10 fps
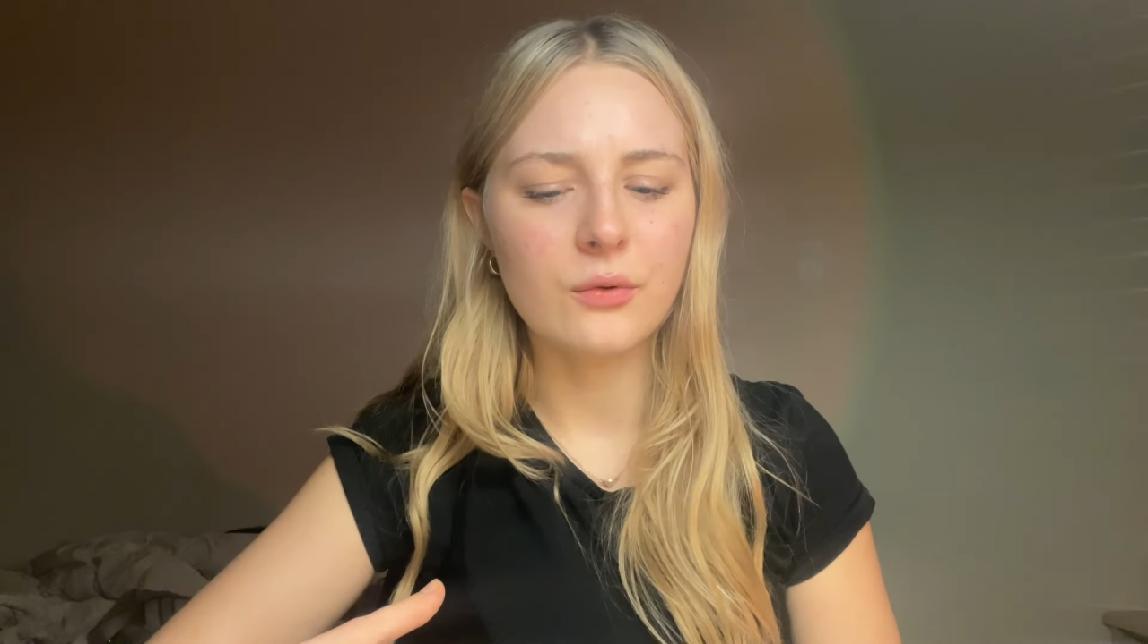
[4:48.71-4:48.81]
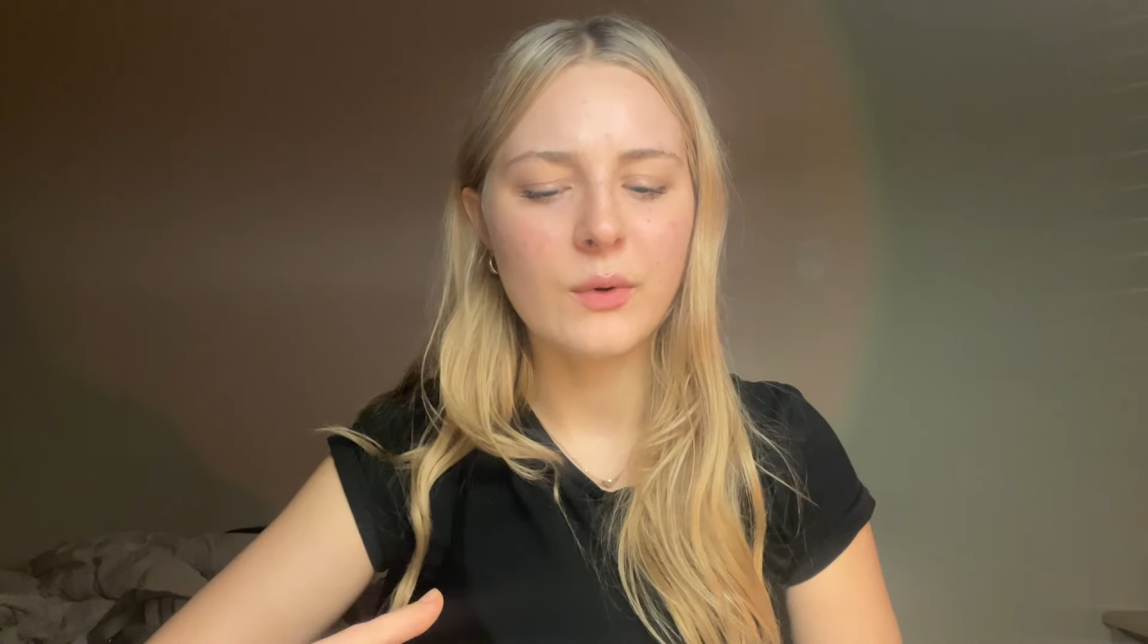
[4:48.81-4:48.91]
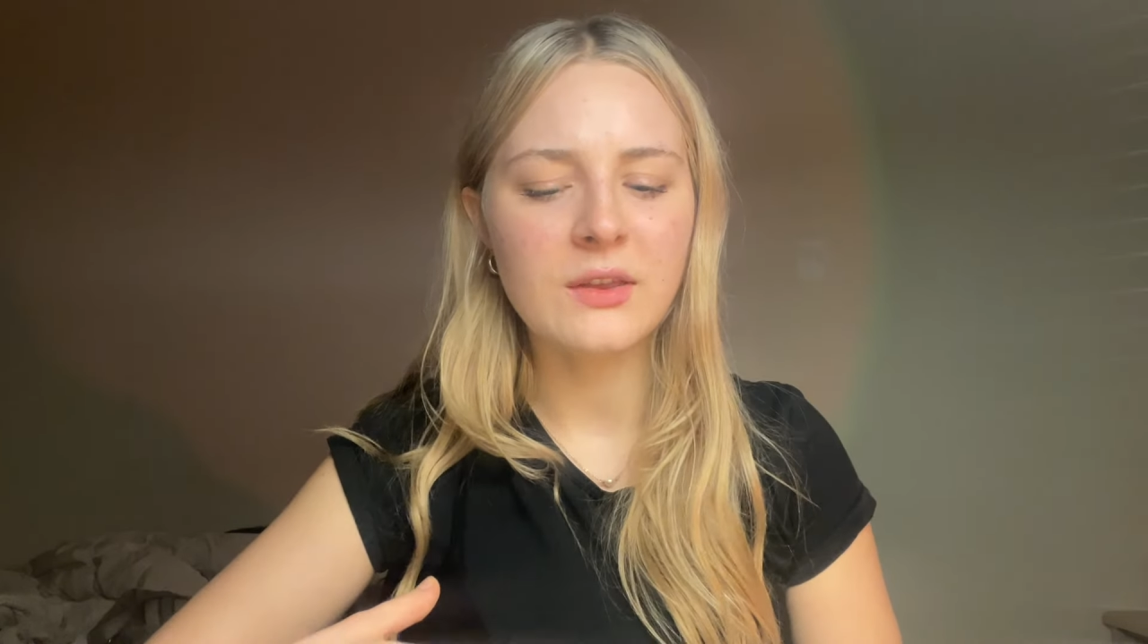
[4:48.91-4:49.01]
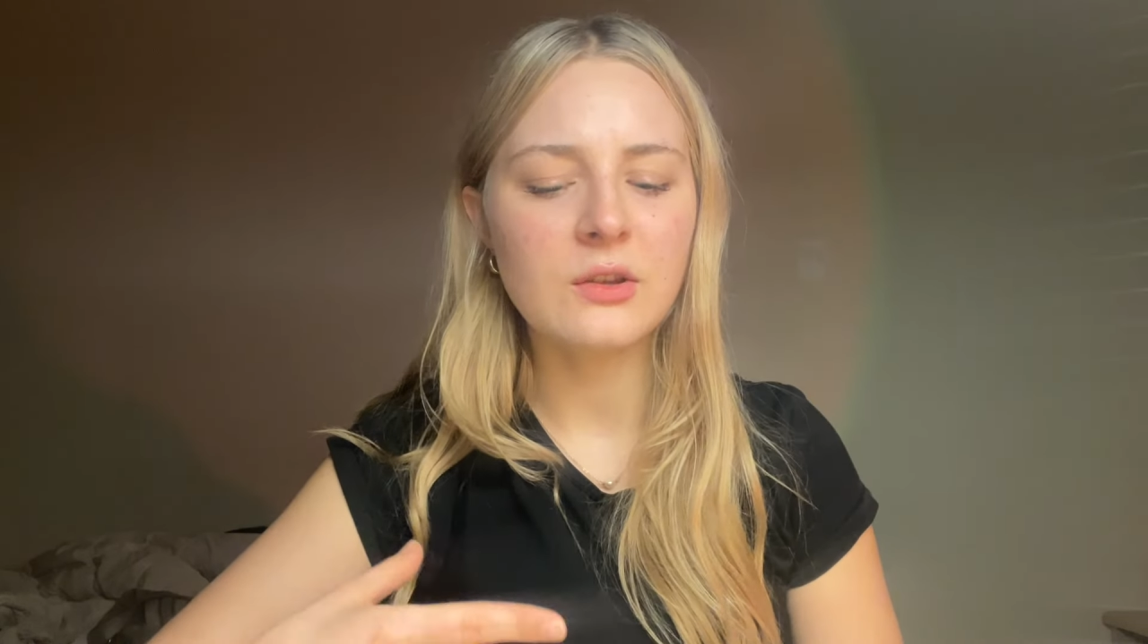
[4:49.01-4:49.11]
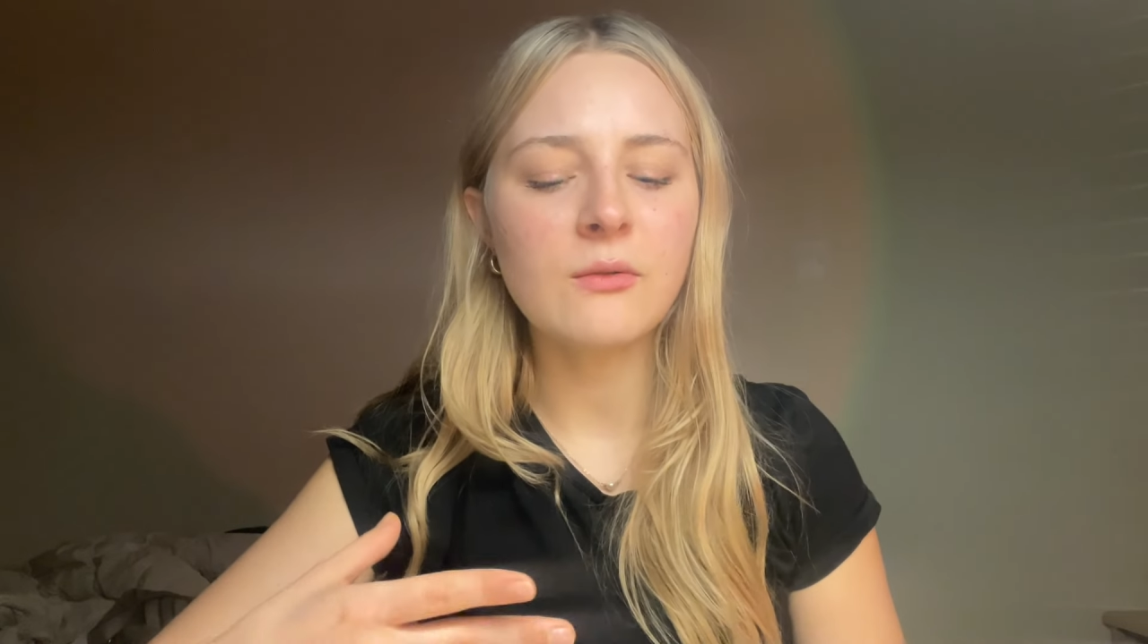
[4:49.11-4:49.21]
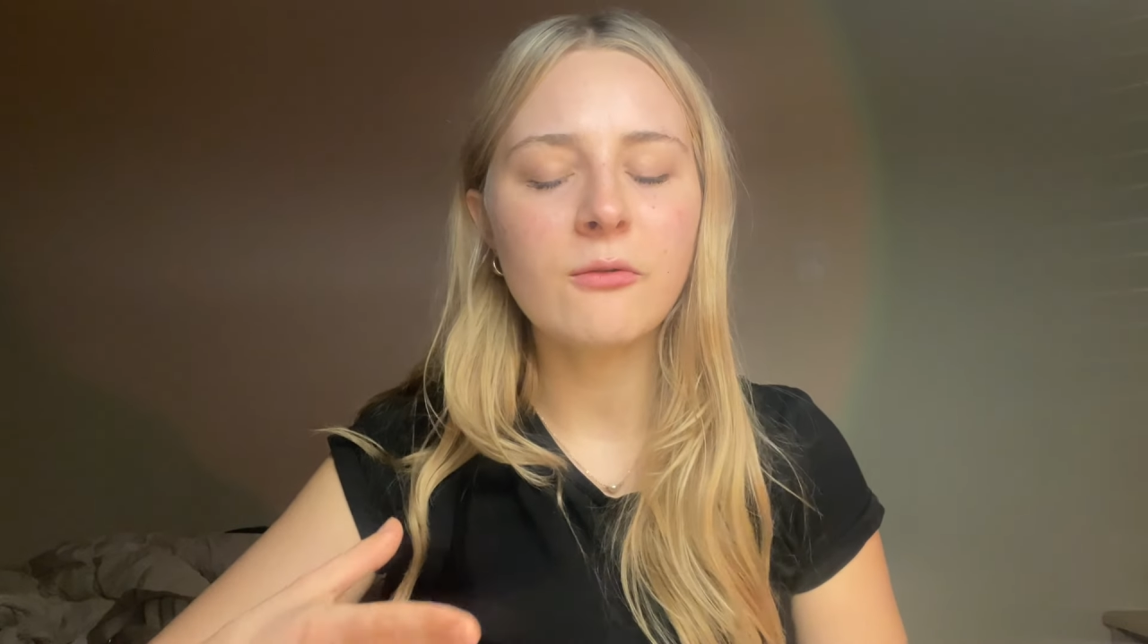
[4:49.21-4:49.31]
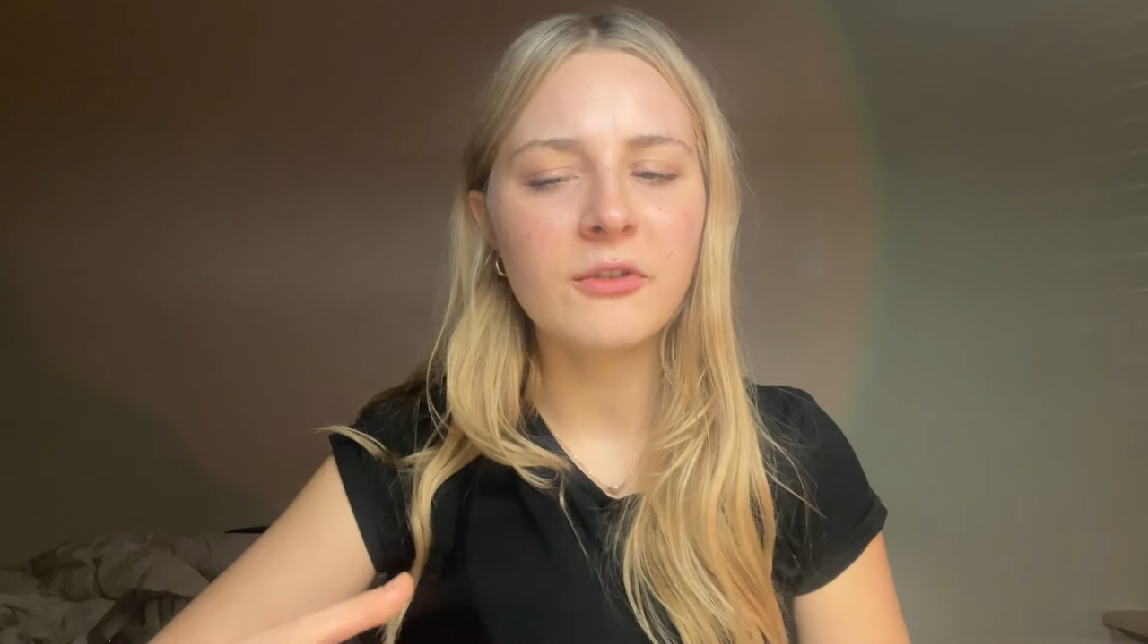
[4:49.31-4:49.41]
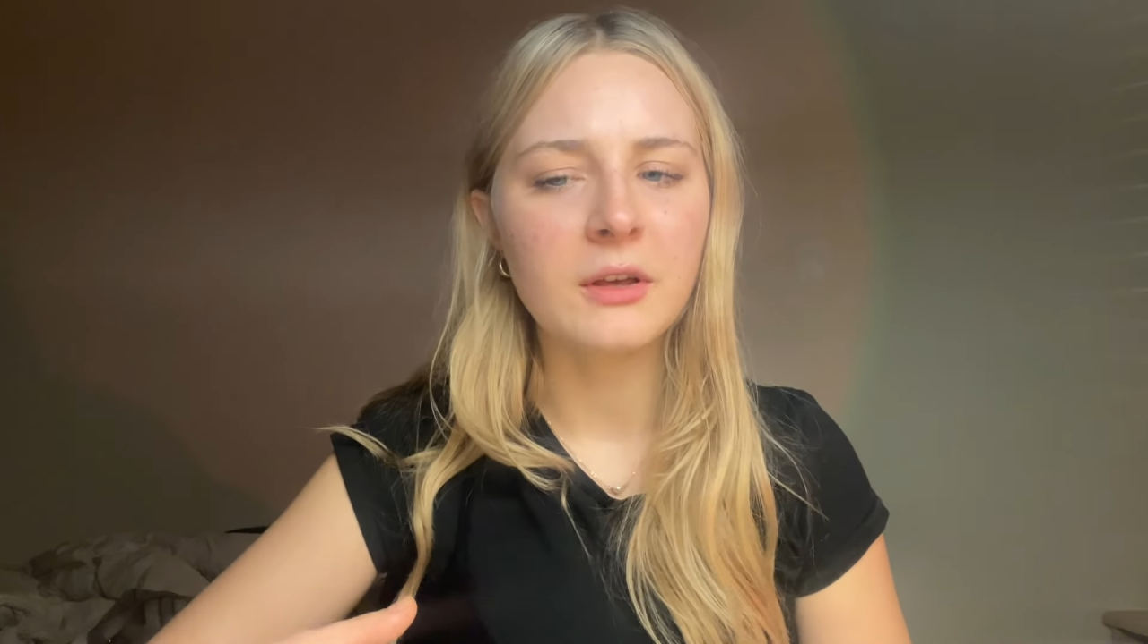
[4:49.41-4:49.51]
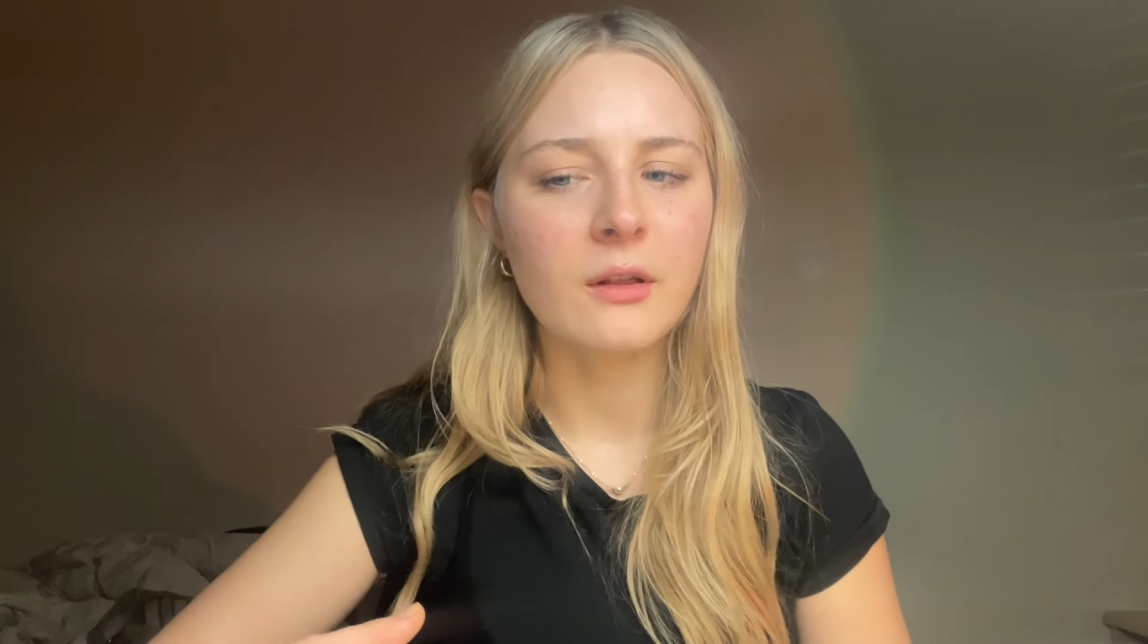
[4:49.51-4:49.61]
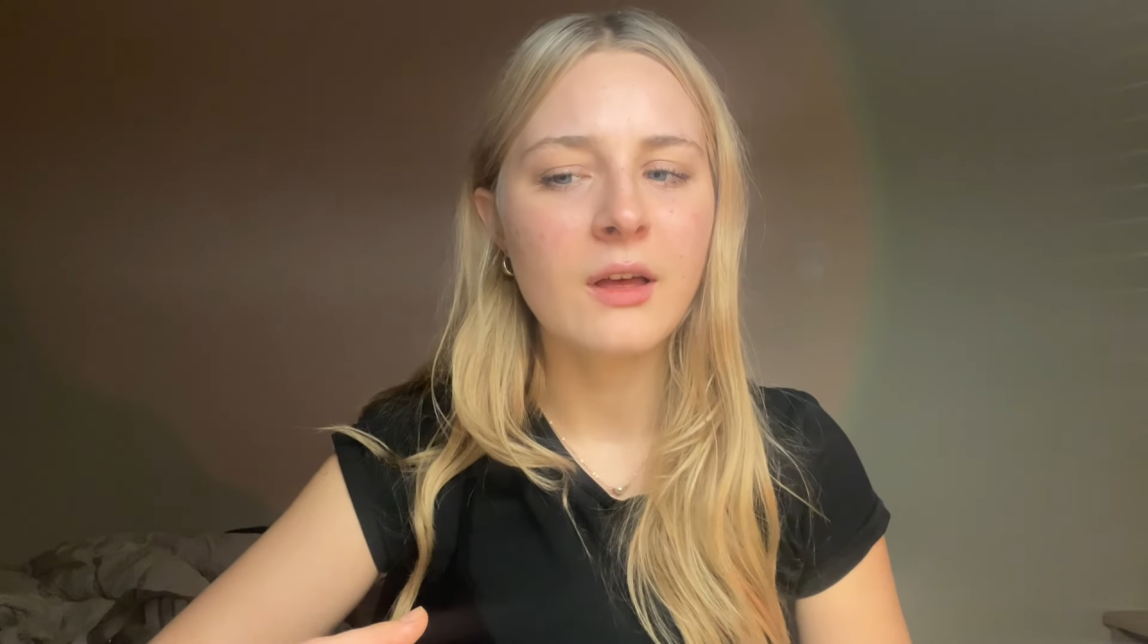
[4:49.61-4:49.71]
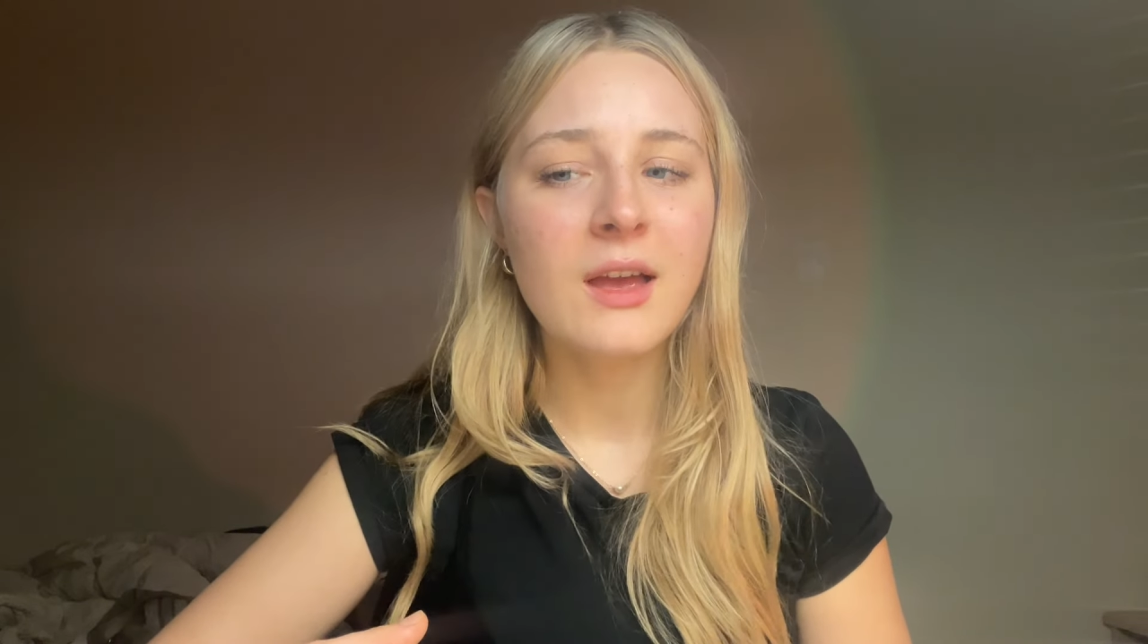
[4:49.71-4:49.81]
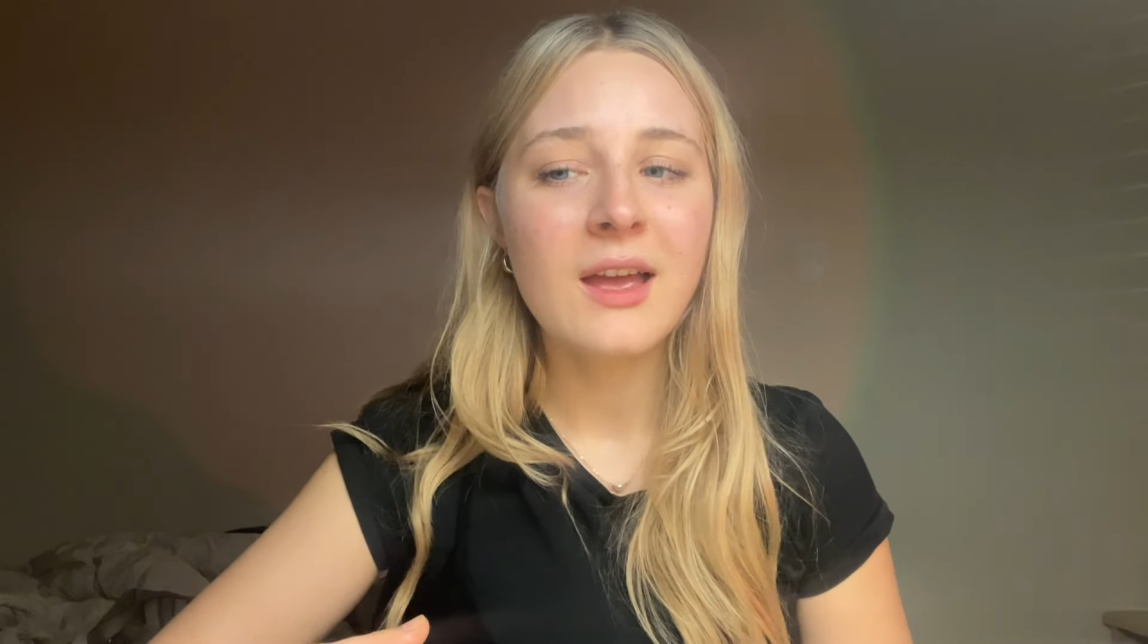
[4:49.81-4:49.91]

the way that you feel,